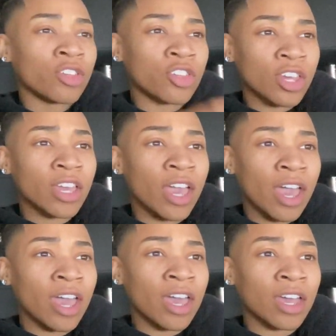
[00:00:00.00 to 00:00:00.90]
She
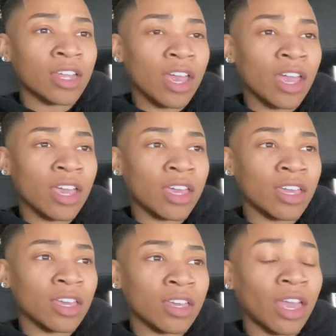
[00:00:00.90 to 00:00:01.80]
had
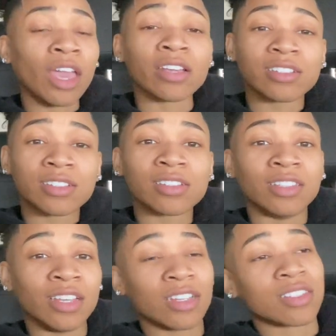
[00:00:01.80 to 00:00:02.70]
a ex
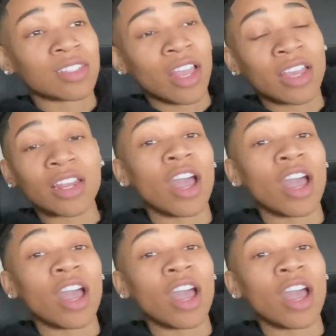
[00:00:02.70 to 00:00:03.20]
that stayed